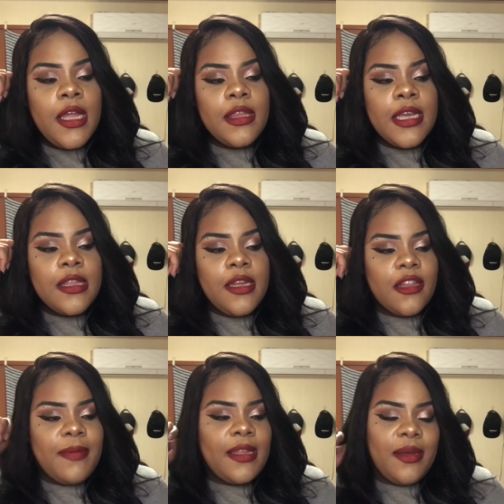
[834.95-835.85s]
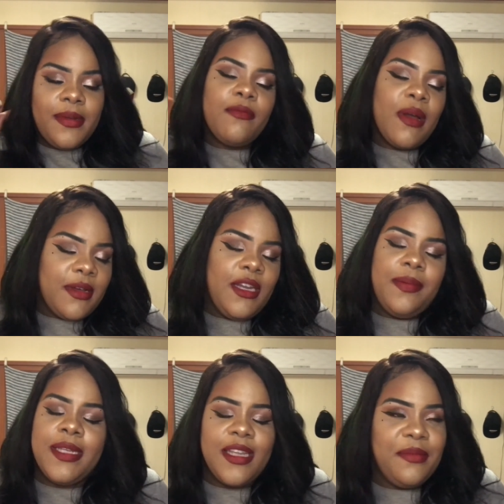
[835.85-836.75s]
I think the next palette update is probably going to
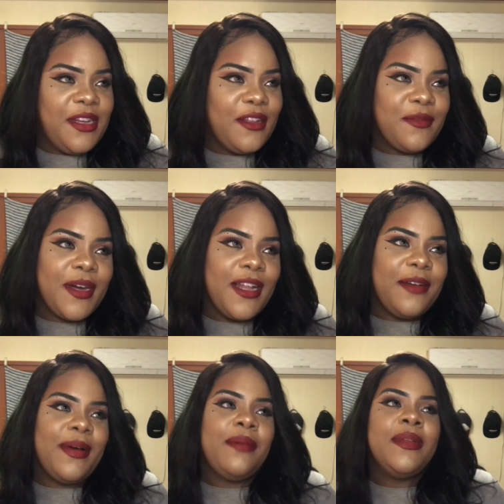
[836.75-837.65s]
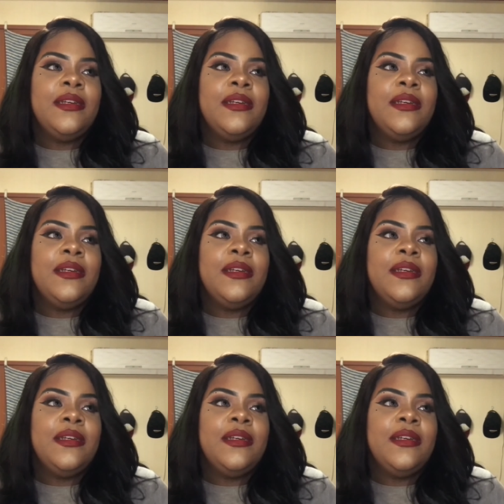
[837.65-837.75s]
be something else from ColourPop,